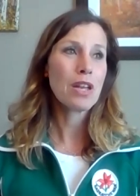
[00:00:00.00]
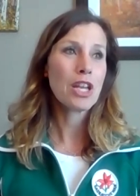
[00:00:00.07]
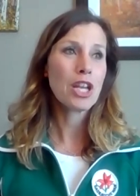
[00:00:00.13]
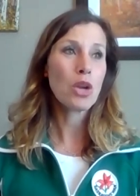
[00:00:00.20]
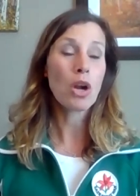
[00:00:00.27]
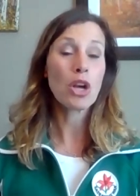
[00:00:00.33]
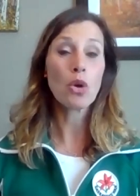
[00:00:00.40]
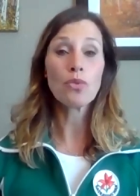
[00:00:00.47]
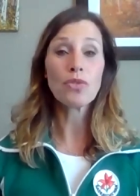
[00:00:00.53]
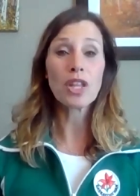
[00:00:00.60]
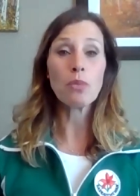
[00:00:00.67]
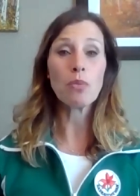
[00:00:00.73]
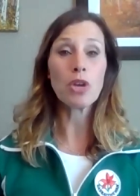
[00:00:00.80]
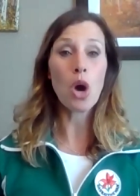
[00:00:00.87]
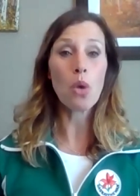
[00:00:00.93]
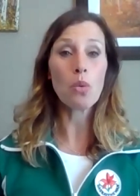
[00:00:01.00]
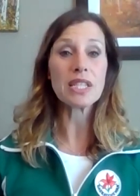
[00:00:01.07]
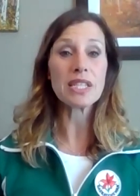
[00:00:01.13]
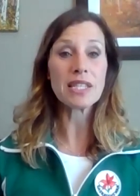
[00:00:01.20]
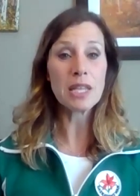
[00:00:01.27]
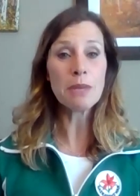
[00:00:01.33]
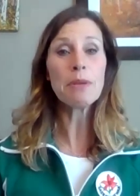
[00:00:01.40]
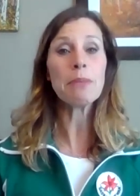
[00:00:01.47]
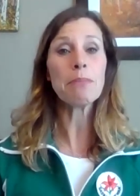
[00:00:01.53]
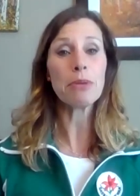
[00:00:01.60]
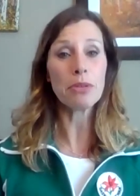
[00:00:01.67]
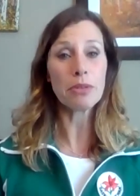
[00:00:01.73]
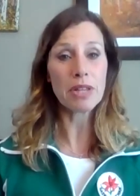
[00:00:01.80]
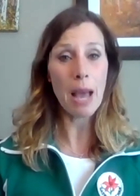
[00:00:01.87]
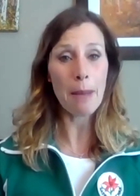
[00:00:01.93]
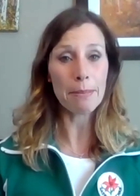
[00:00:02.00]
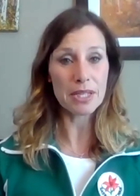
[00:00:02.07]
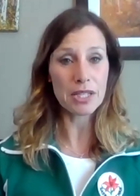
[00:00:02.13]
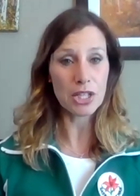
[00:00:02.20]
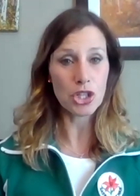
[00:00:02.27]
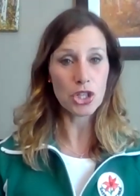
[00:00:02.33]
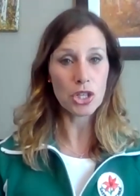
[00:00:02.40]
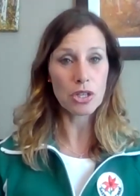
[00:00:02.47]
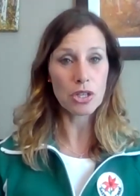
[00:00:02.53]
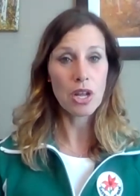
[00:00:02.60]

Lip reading: don't think we always see people in that position.